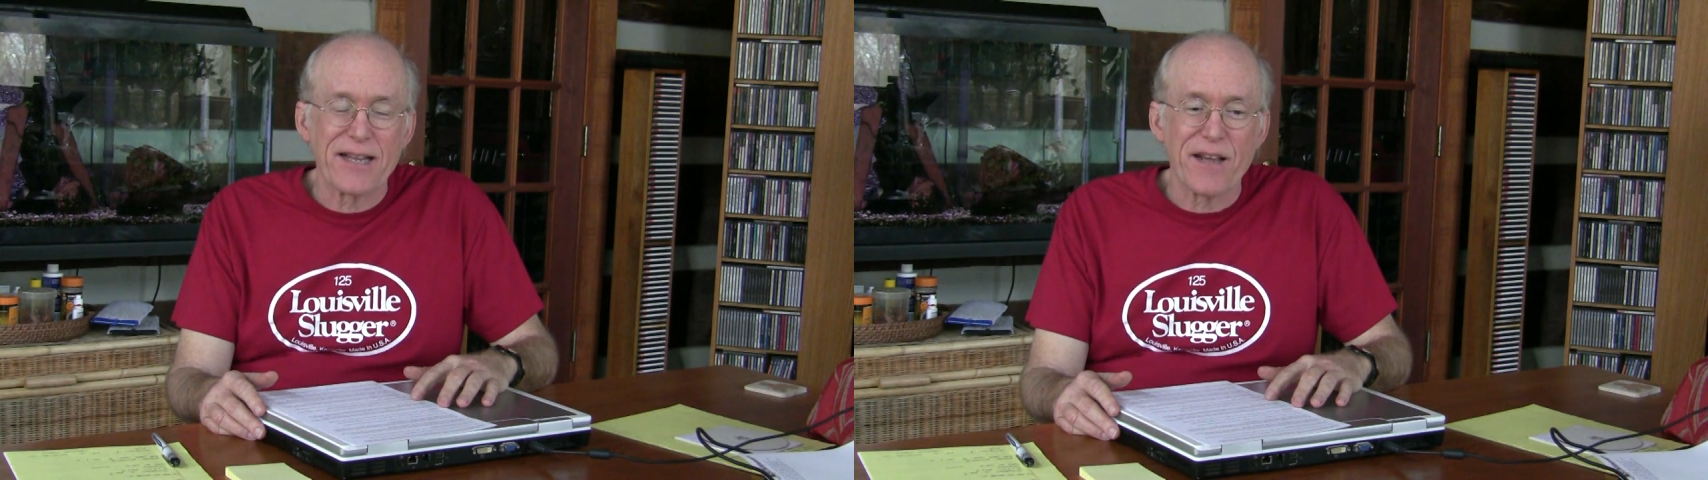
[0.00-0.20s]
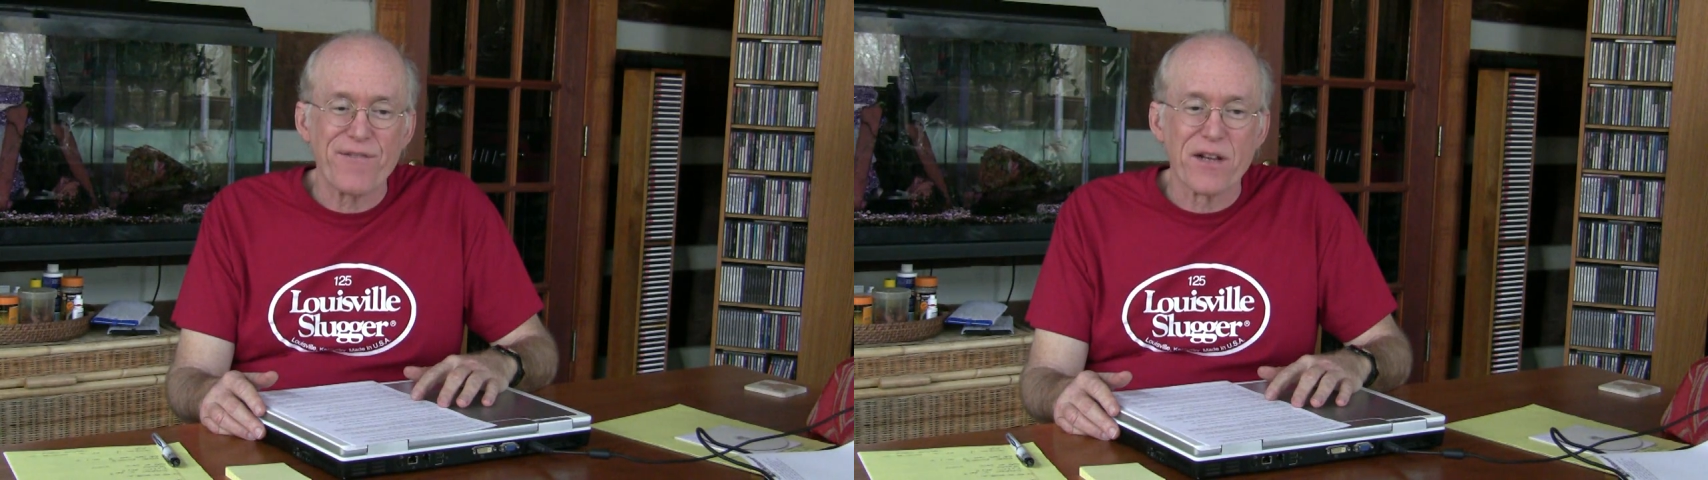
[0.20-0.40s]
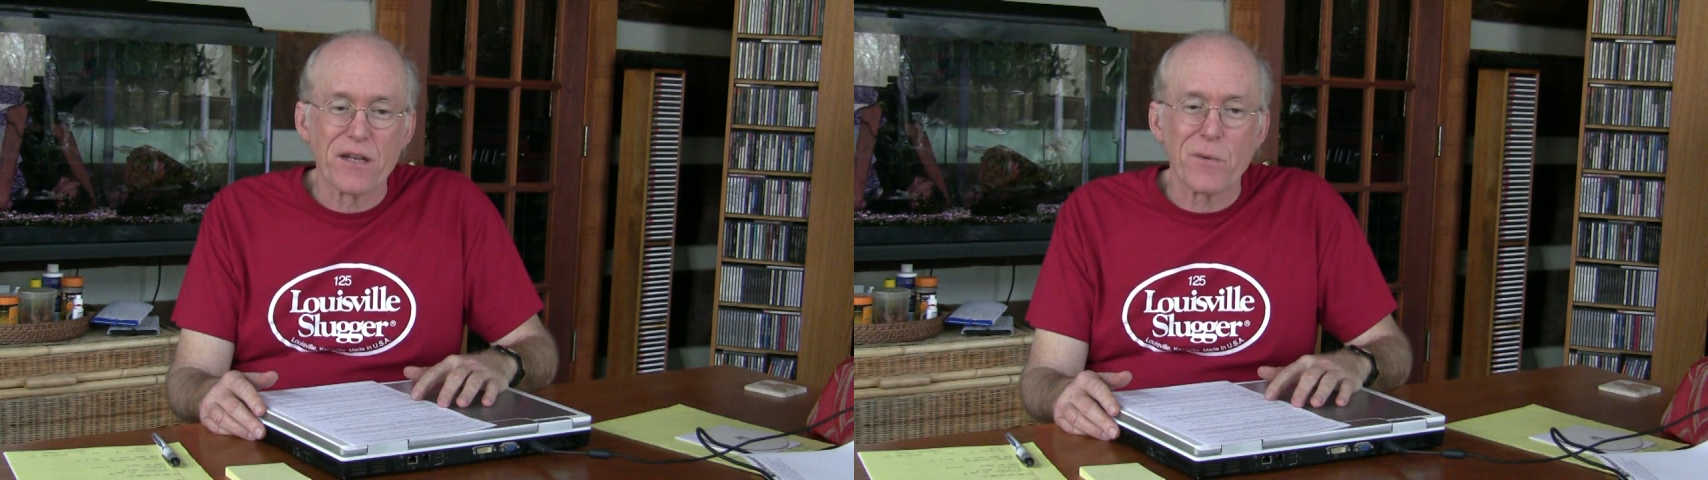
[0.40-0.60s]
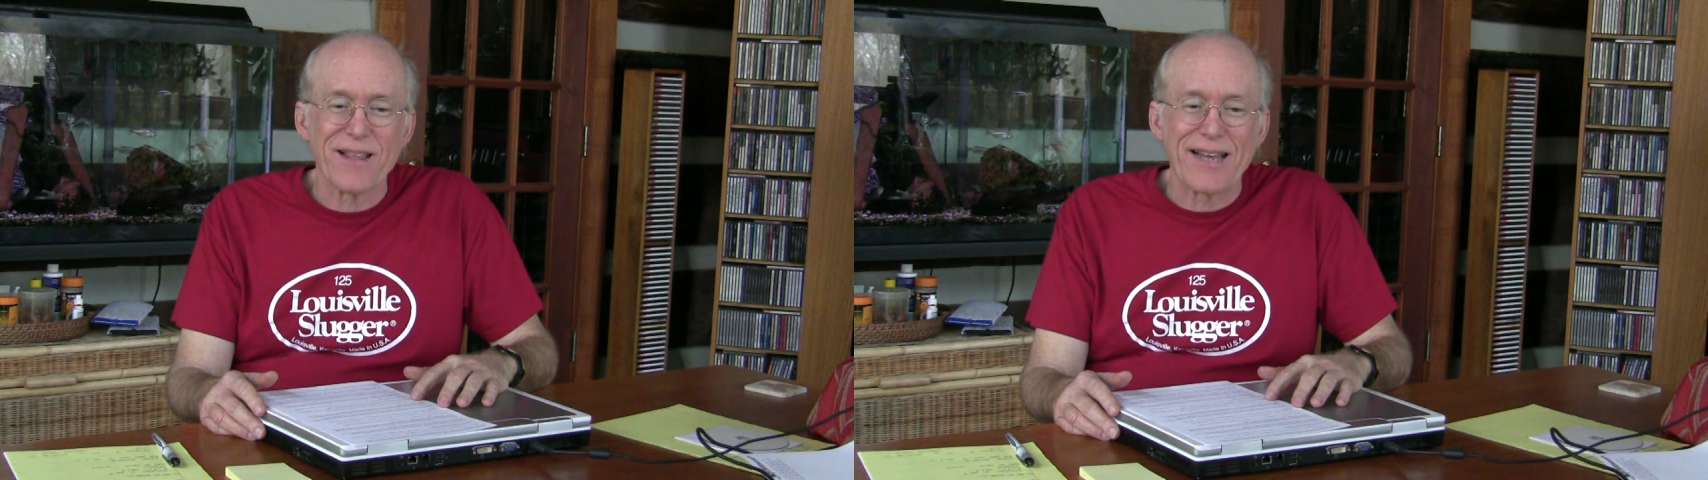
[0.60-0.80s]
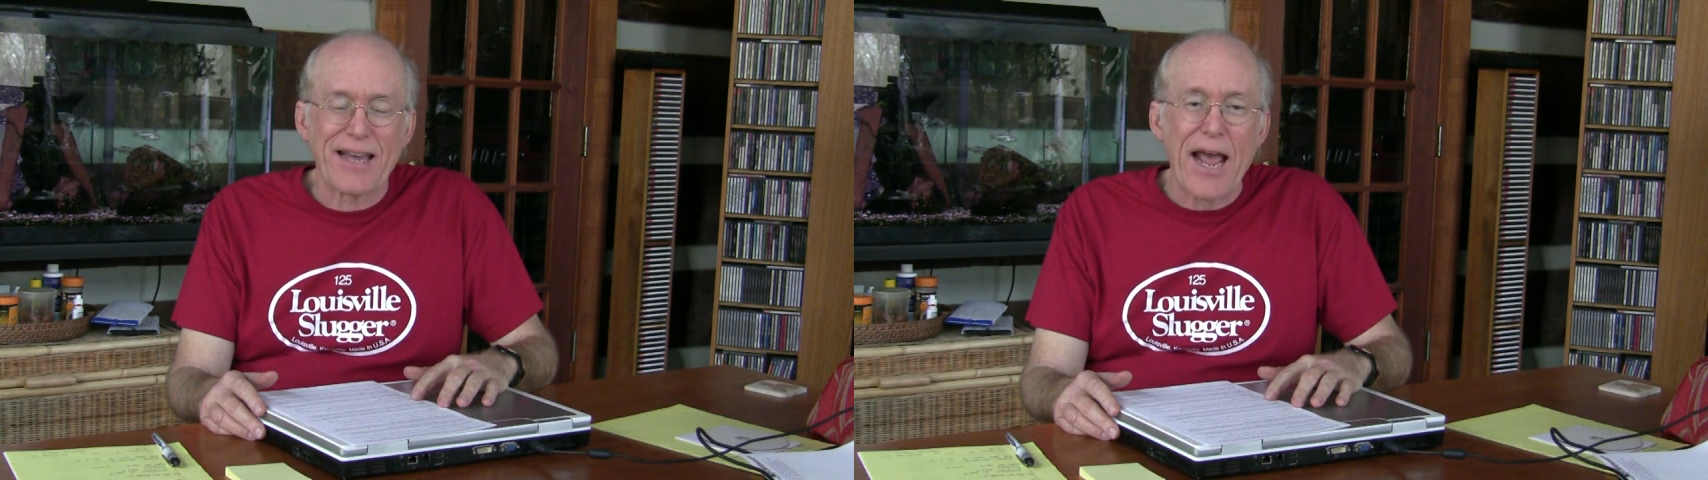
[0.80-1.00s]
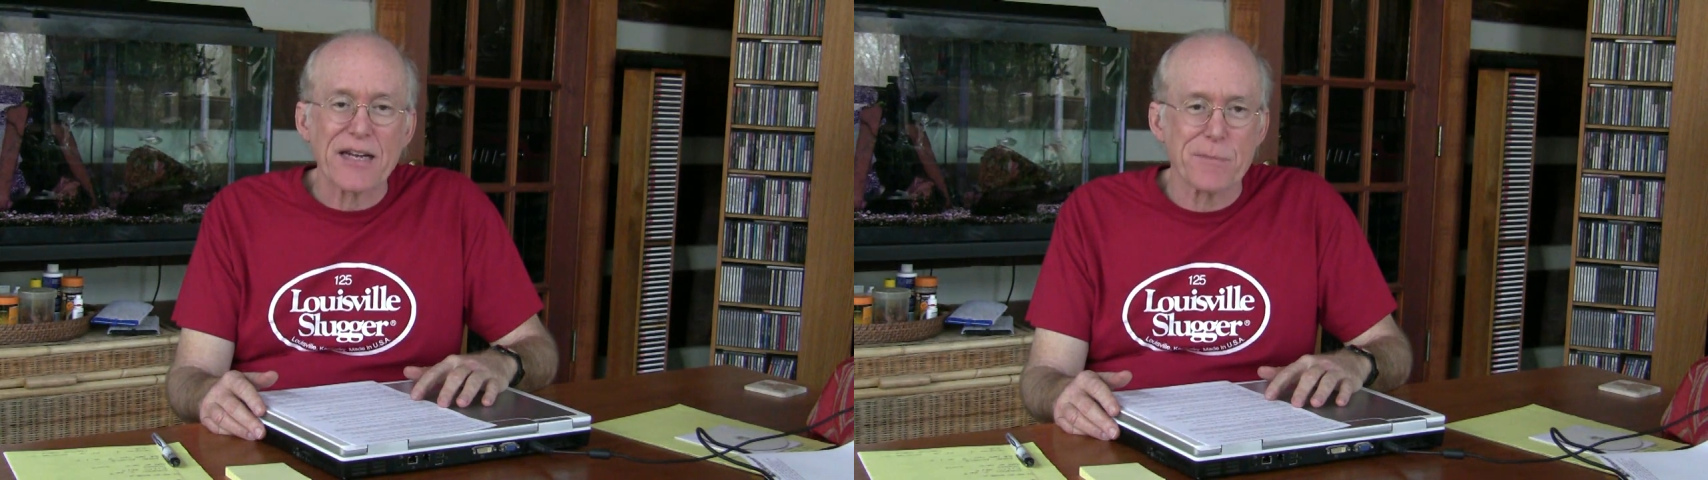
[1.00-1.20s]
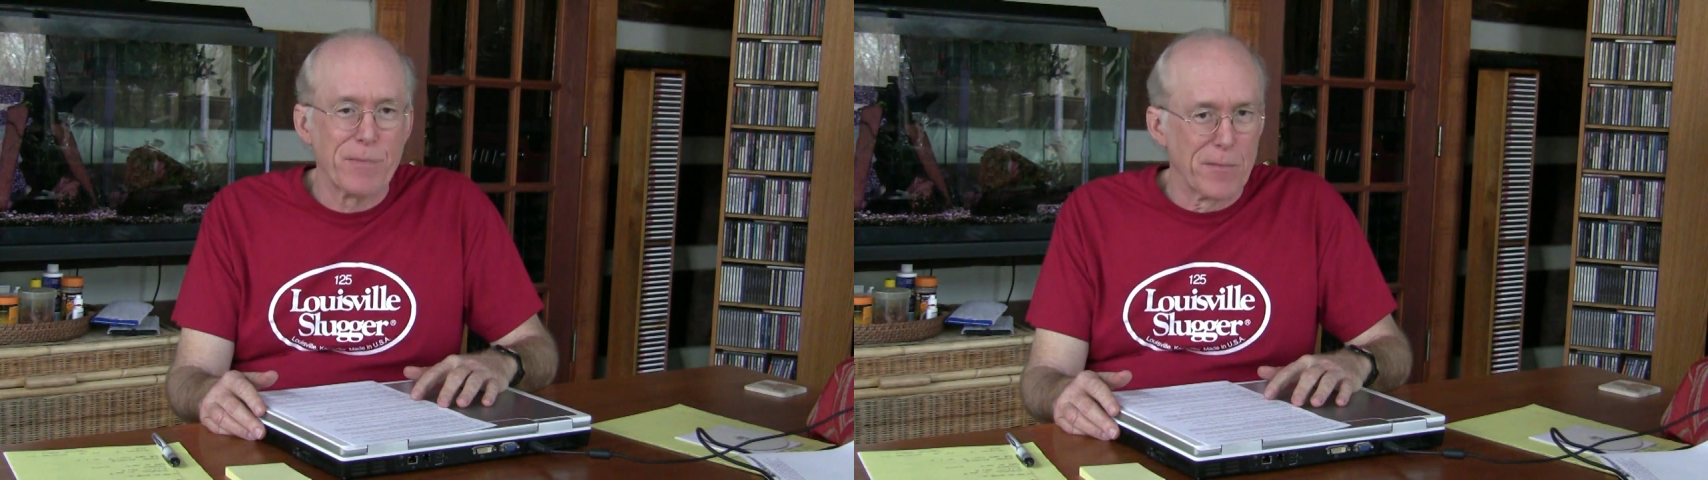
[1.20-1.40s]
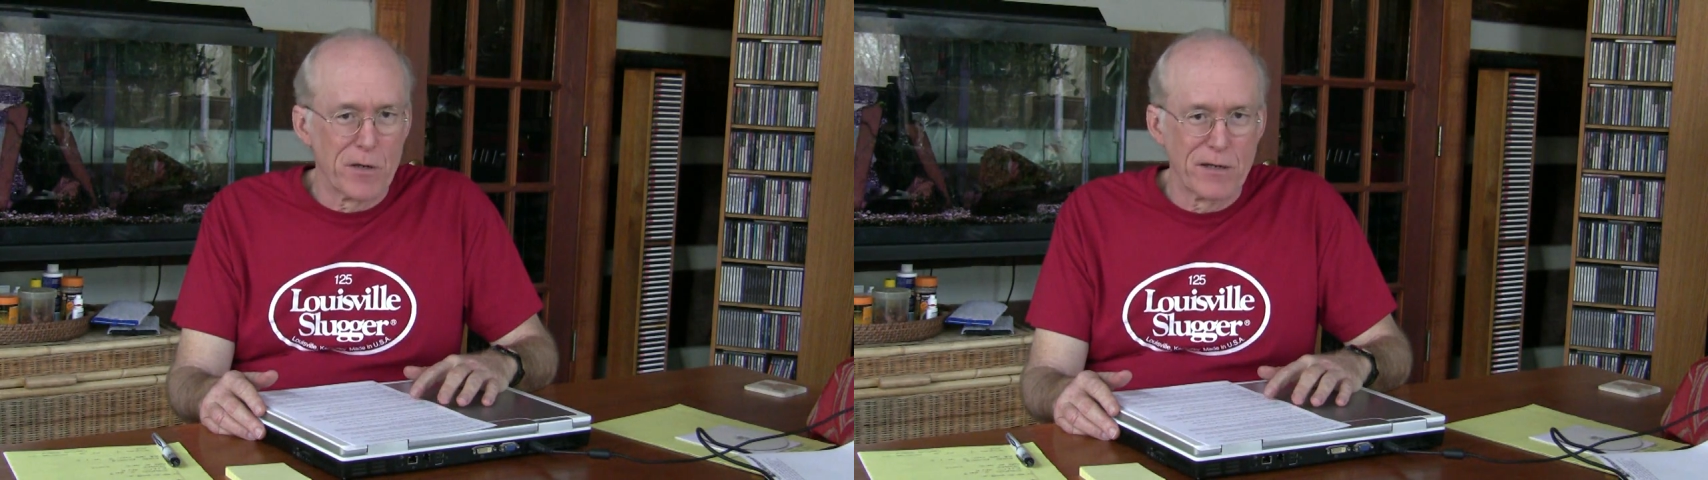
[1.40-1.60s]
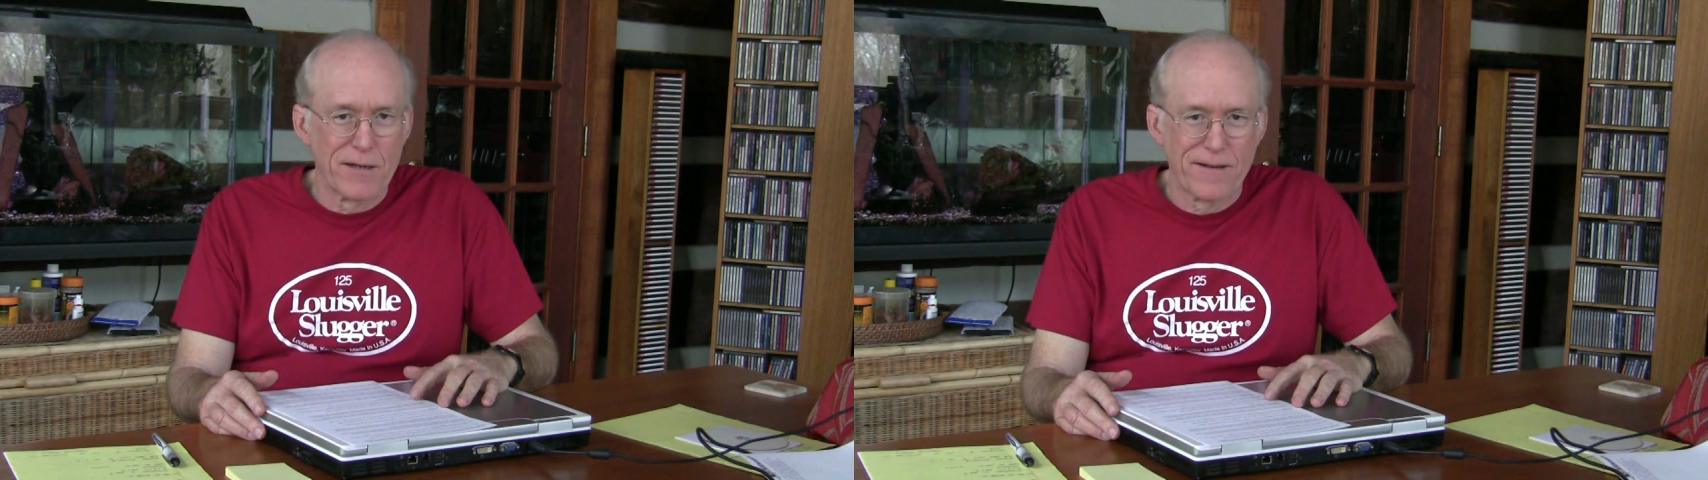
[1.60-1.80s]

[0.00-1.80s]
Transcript: and they fill it with a gas bubble.